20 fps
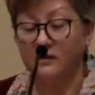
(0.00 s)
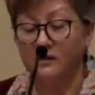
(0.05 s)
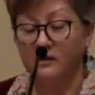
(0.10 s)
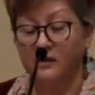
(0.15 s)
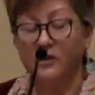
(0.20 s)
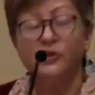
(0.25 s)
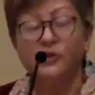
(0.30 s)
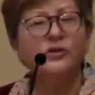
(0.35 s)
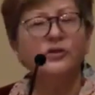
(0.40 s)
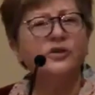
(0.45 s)

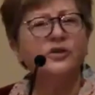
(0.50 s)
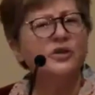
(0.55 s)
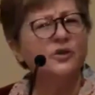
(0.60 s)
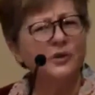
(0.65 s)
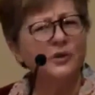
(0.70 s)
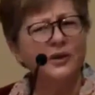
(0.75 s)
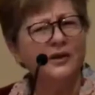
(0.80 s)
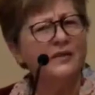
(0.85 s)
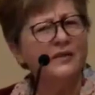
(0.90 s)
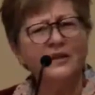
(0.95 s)
You're
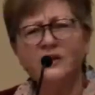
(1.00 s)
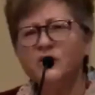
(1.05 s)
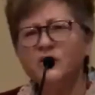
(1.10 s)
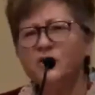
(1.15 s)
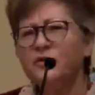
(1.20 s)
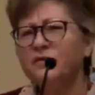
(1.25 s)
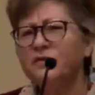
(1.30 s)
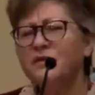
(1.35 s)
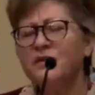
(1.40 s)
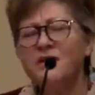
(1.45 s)
doing things
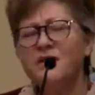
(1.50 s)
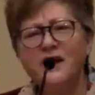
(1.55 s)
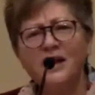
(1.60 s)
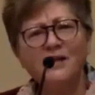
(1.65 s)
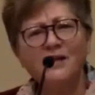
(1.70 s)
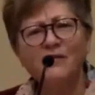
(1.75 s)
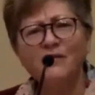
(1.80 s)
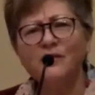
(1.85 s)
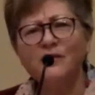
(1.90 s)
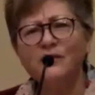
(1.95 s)
you've
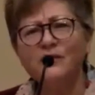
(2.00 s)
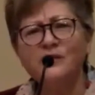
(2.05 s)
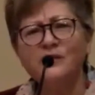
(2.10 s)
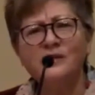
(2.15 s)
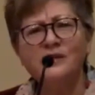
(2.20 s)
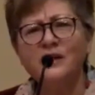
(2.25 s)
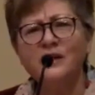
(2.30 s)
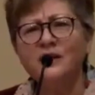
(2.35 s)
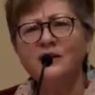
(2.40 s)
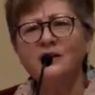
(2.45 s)
never
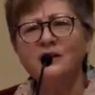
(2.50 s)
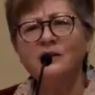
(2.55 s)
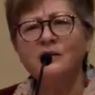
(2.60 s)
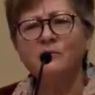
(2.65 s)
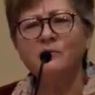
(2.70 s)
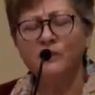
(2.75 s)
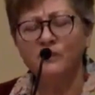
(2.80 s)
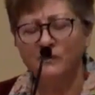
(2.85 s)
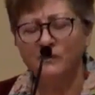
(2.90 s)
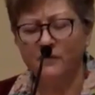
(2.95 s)
done
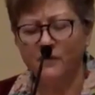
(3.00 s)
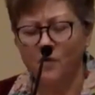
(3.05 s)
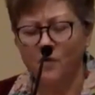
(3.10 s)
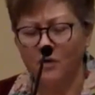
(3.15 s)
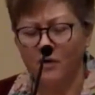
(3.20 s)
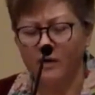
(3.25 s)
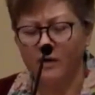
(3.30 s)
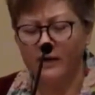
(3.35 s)
before.